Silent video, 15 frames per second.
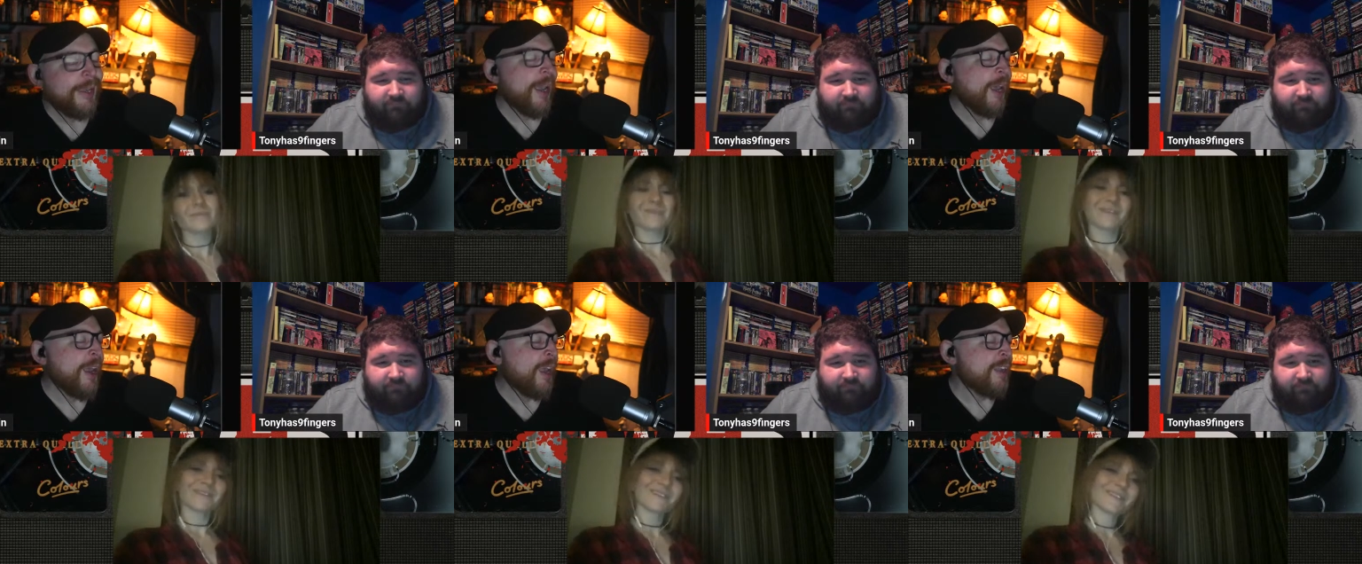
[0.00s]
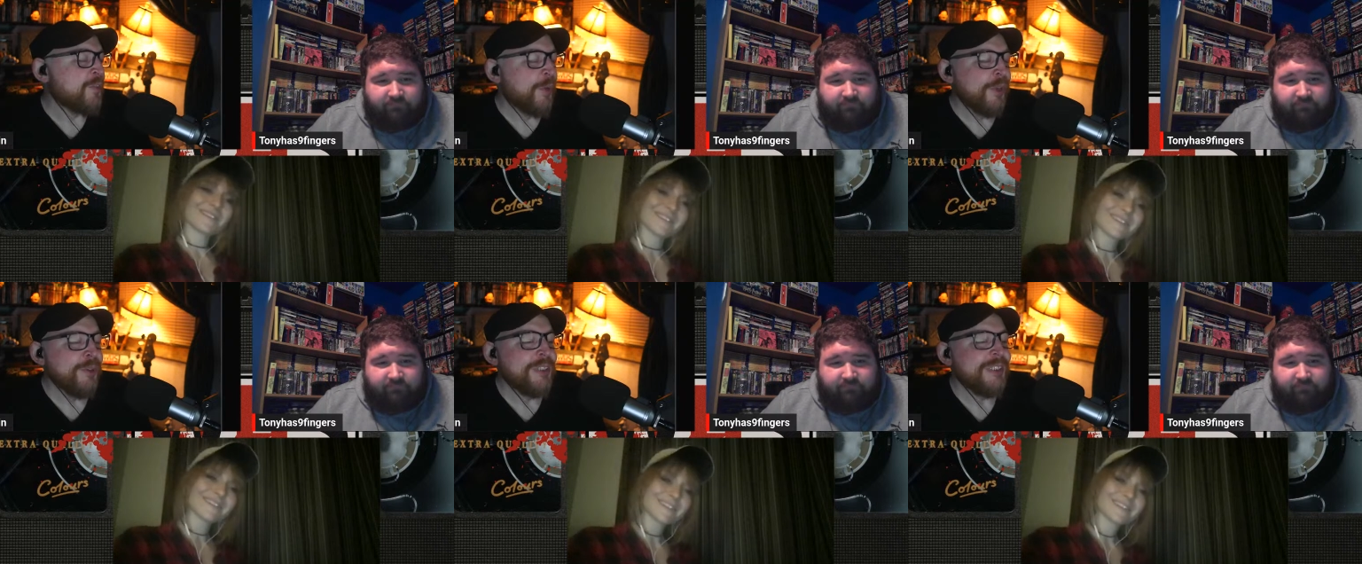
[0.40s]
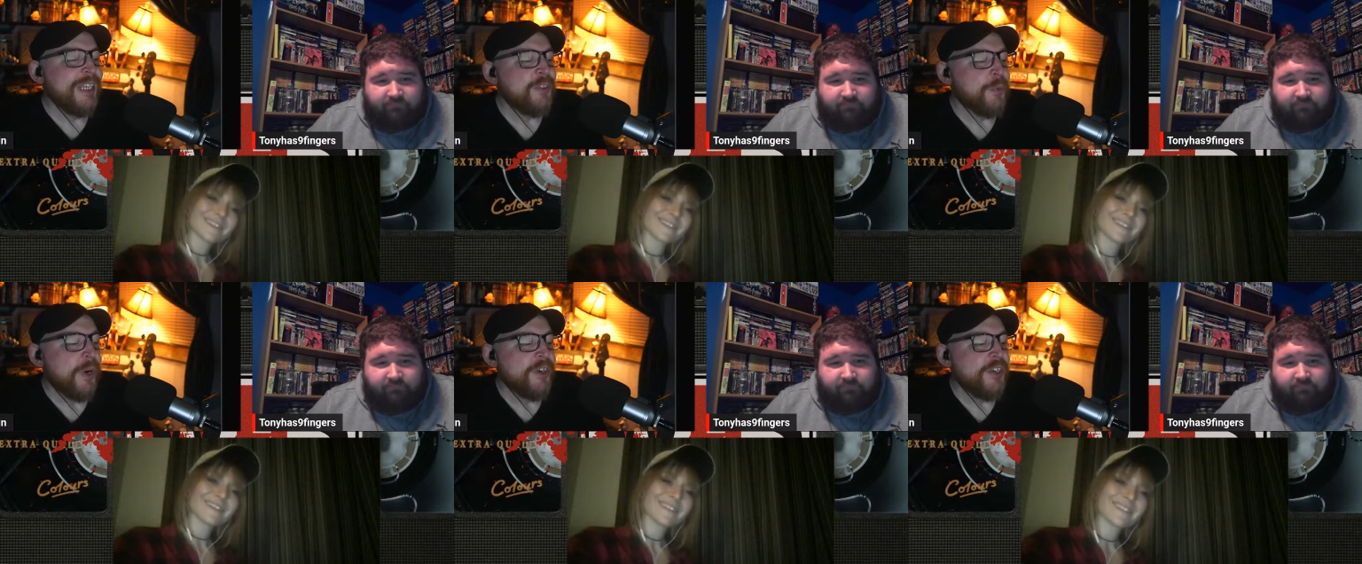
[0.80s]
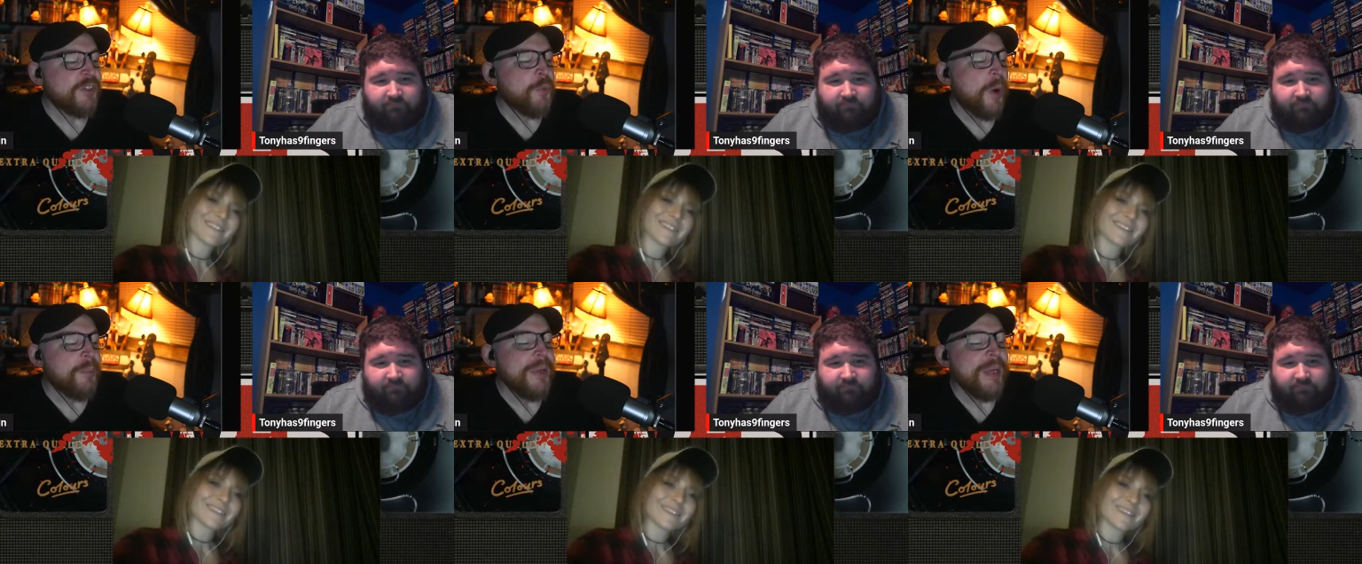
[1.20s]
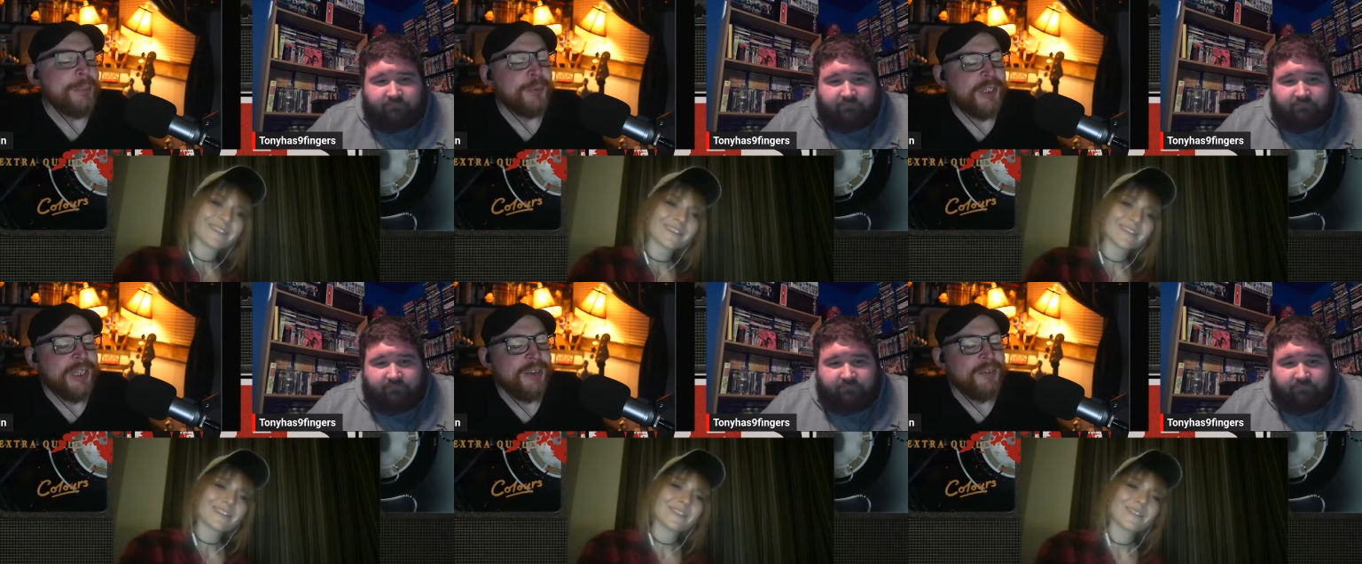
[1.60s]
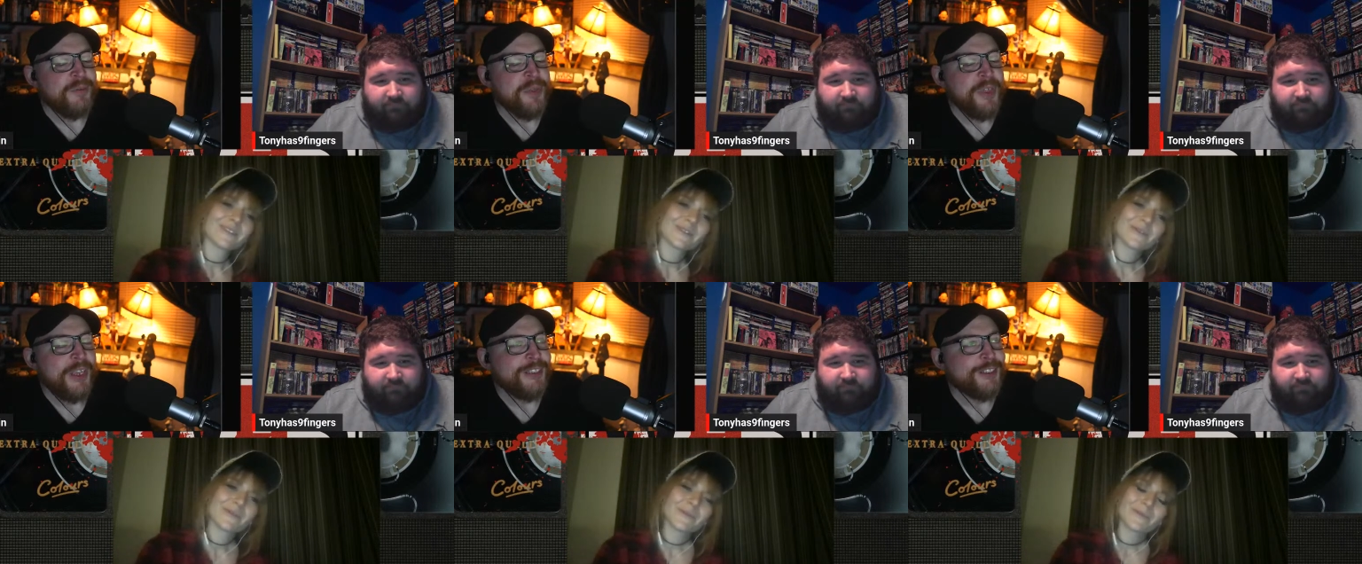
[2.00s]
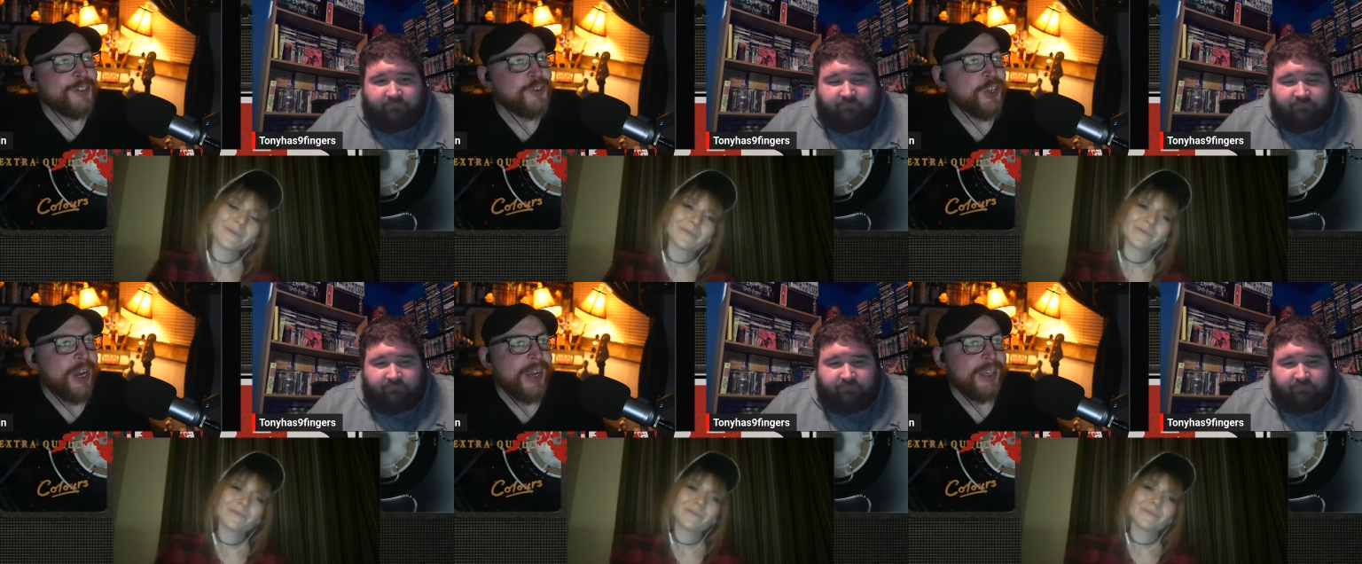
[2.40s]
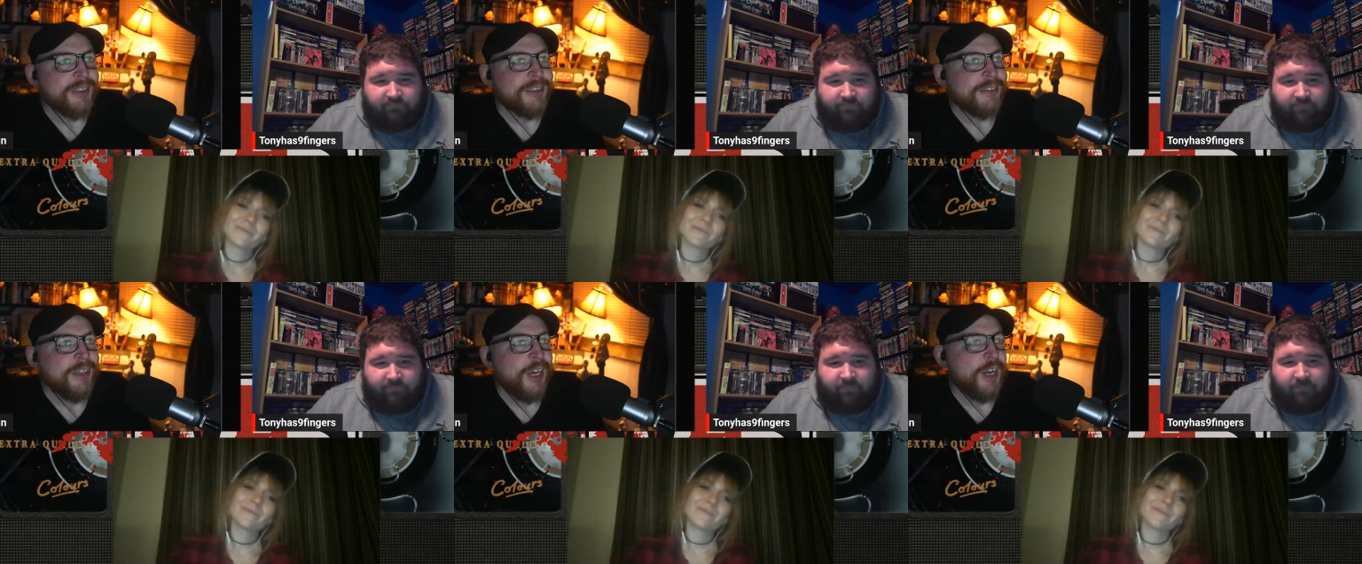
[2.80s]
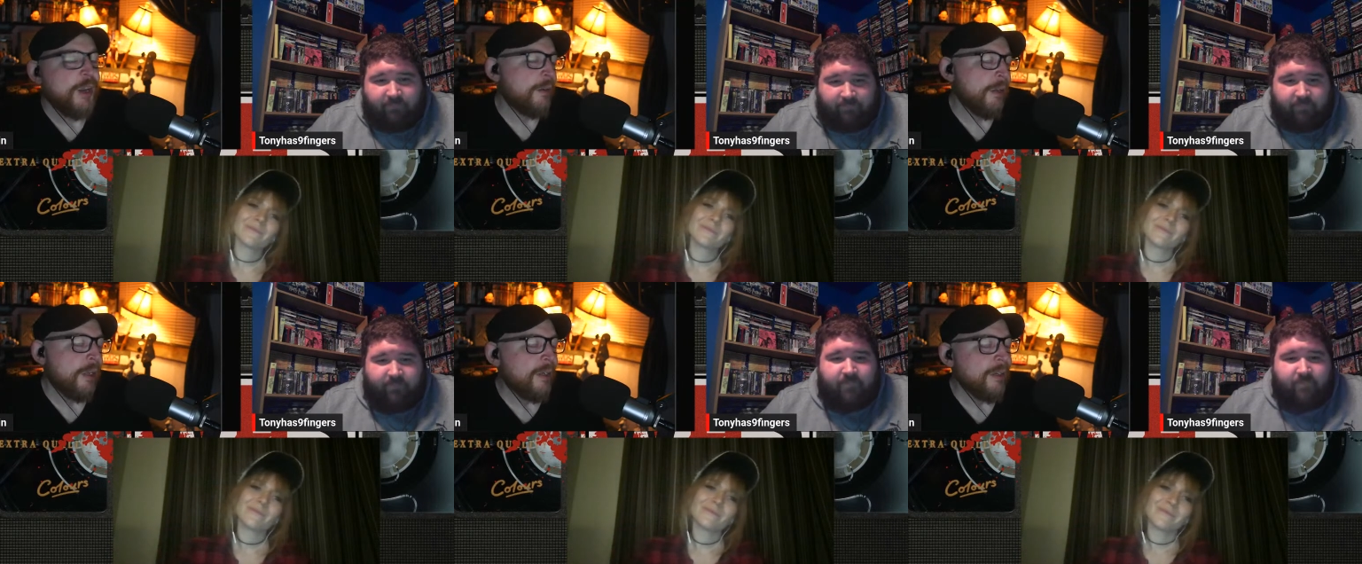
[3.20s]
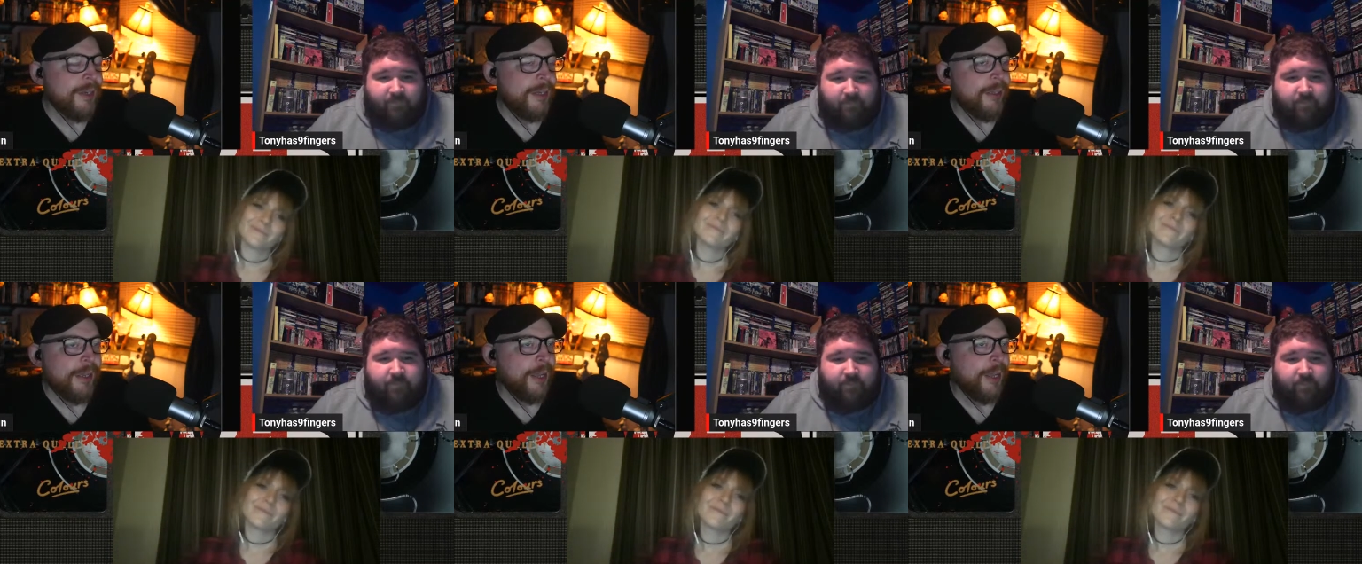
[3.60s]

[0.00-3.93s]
Speaker 1: I, it's one of those things where I just want people to give things a chance. And in, mm.